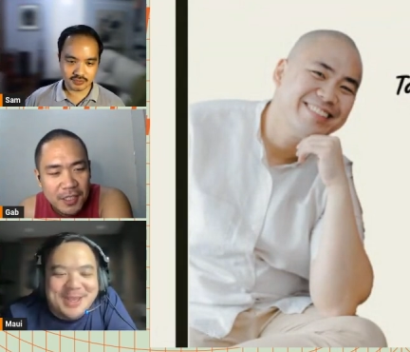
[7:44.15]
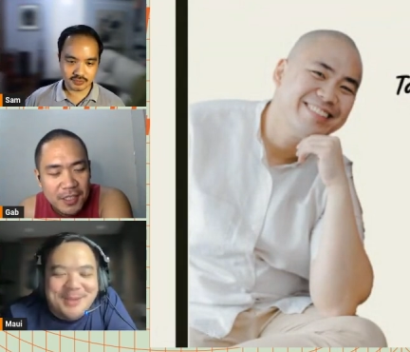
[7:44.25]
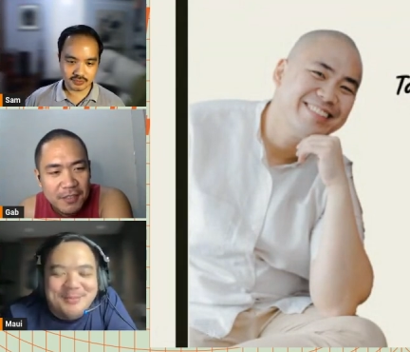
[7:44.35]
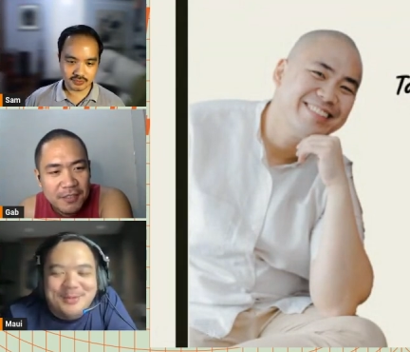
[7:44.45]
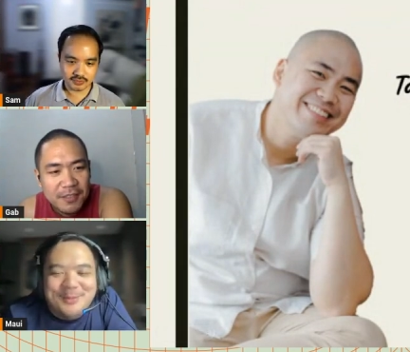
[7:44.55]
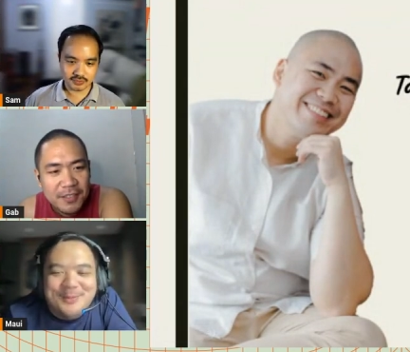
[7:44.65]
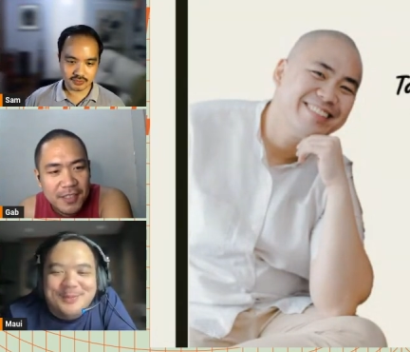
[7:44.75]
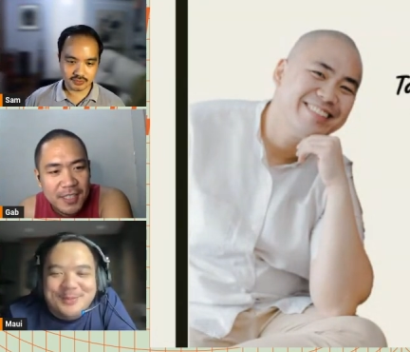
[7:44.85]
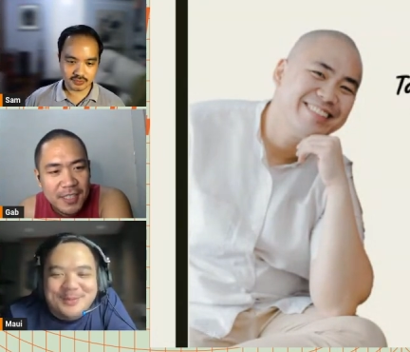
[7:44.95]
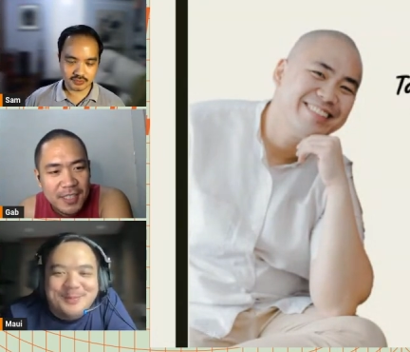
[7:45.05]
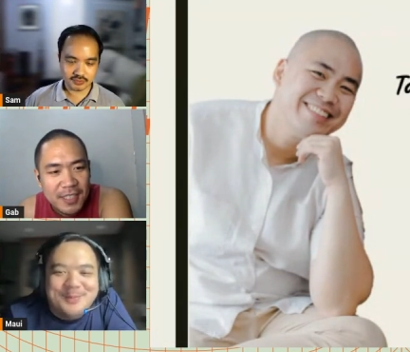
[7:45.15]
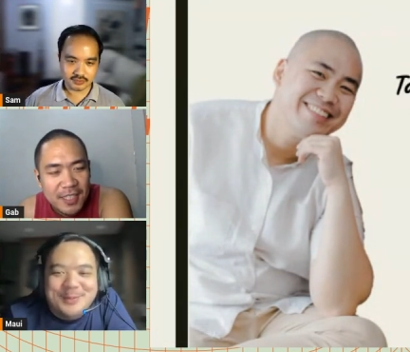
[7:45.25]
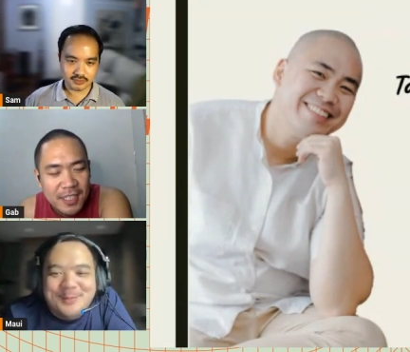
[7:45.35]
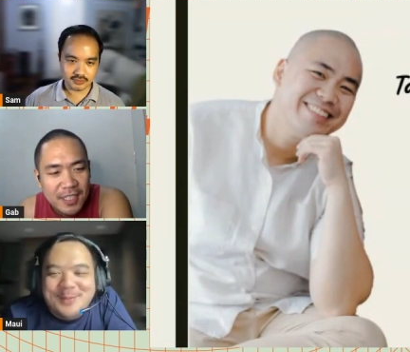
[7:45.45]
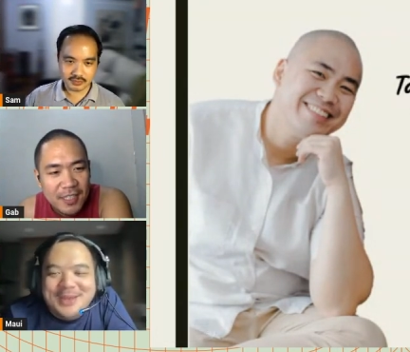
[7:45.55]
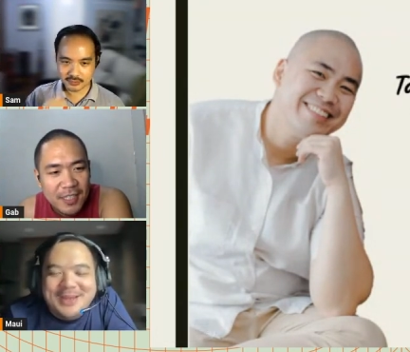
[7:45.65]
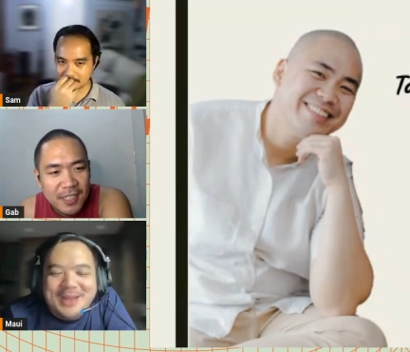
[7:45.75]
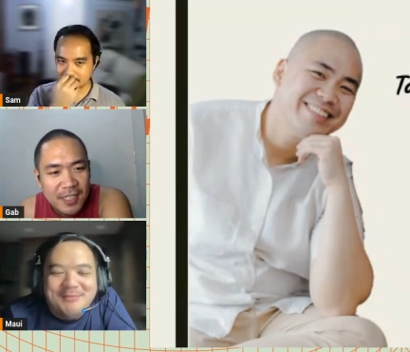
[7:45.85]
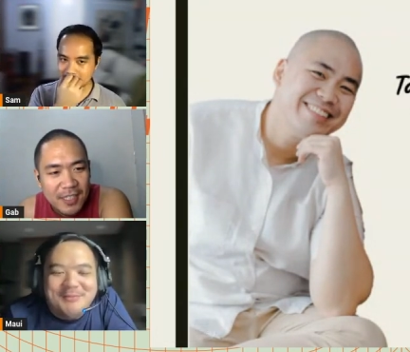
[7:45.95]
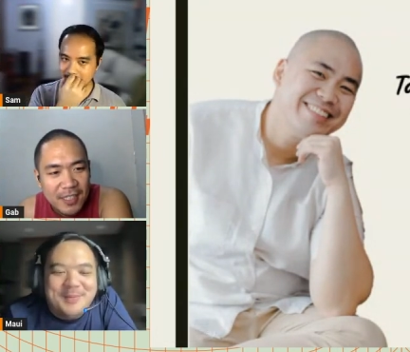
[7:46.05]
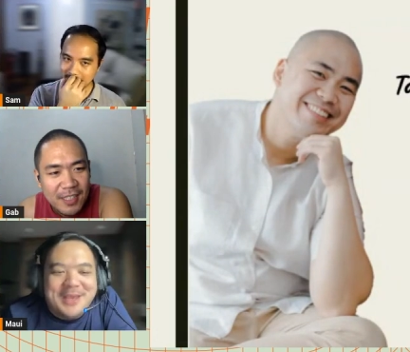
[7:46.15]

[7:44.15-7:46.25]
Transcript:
Speaker 1: him to to to be an M V P